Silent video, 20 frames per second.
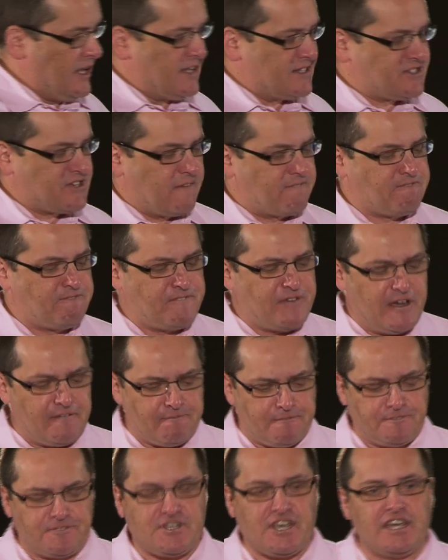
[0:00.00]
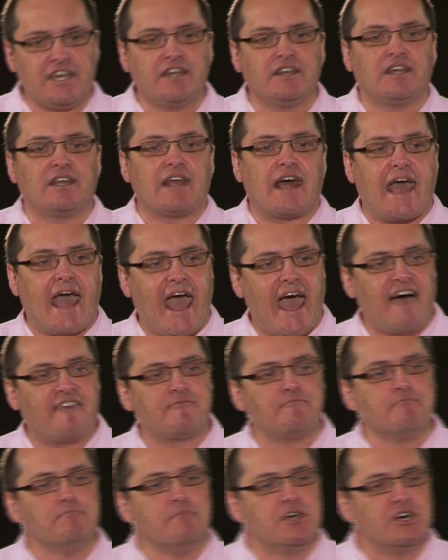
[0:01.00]
It's a
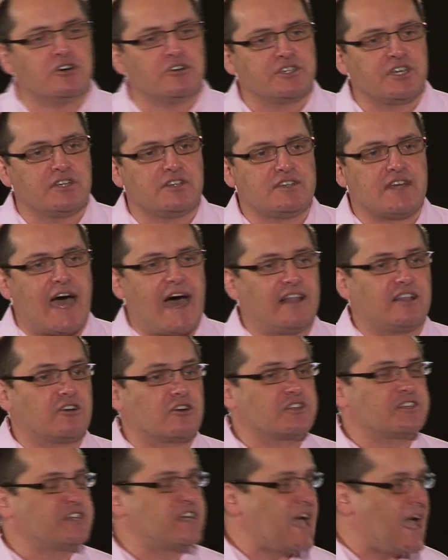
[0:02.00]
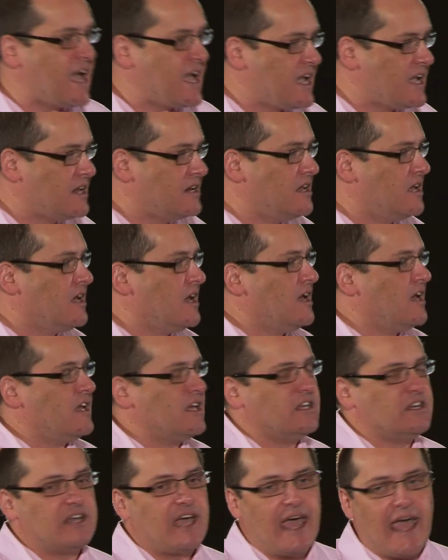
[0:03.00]
$15.5 million gain
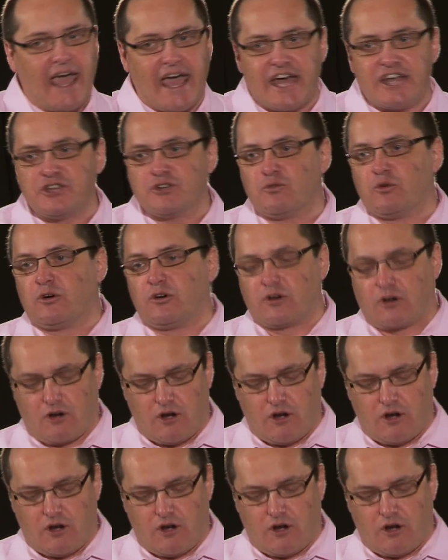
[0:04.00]
in annual